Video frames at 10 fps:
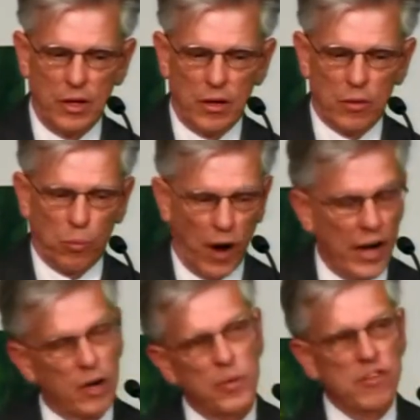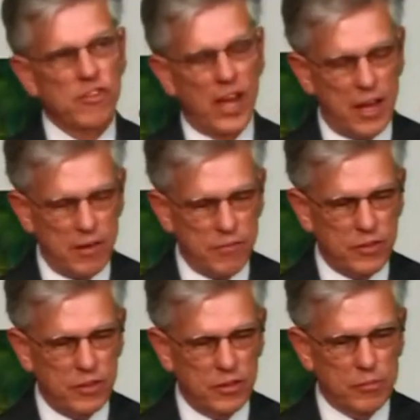Why are we
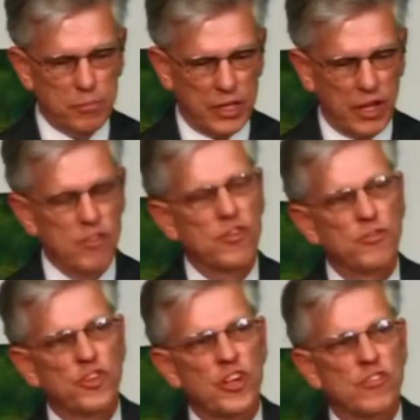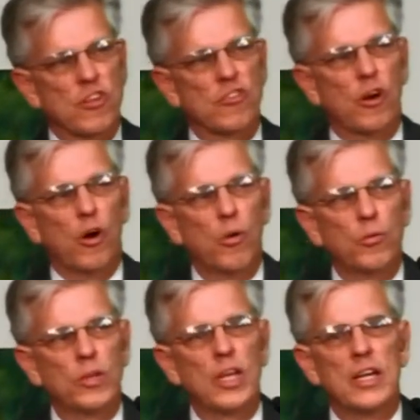saved? Because of Jesus,
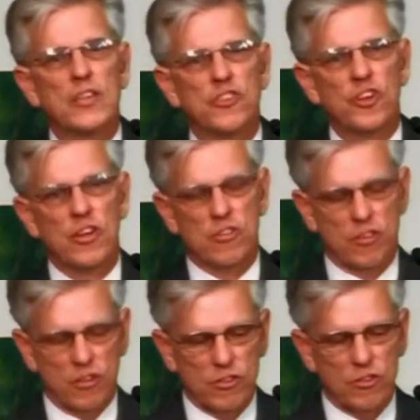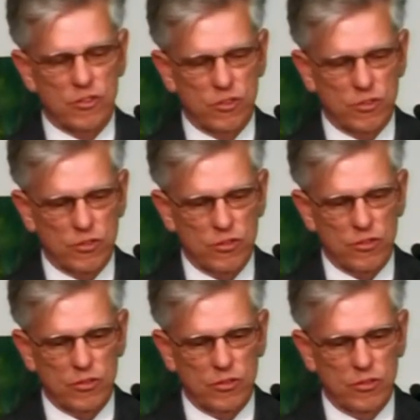only Jesus.
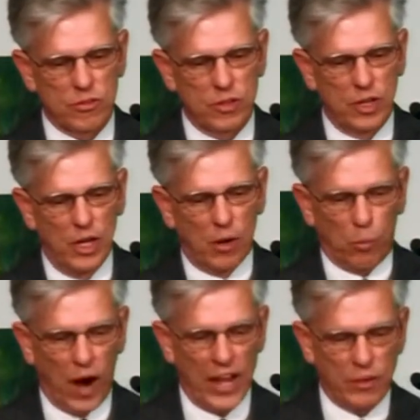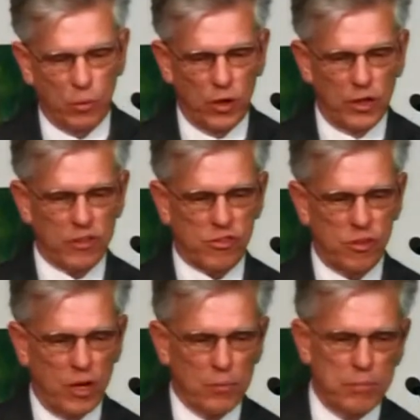Why the works?
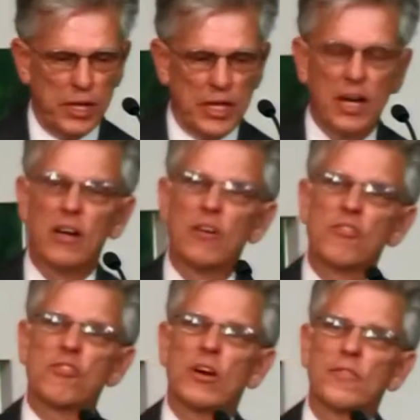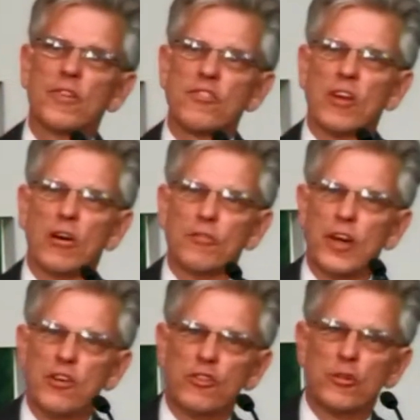Because of the
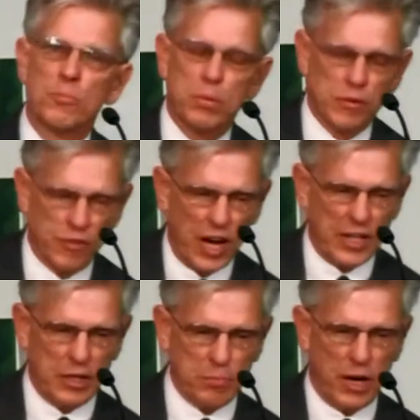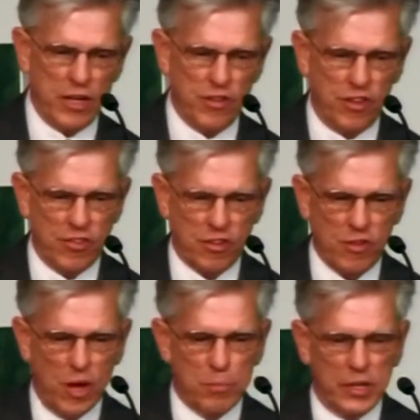salvation provided by Jesus,
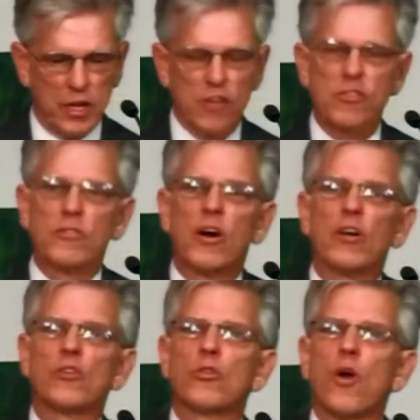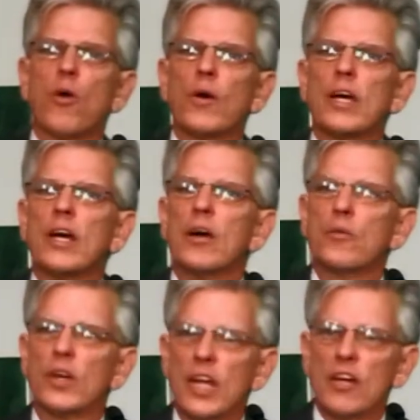because of our growing
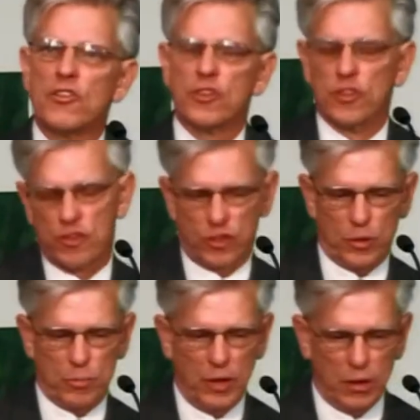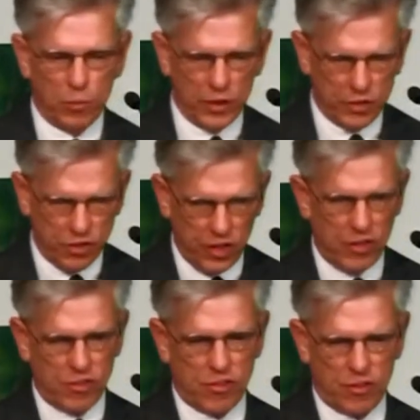relationship with
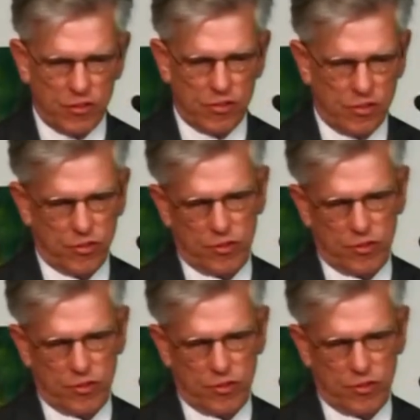Jesus.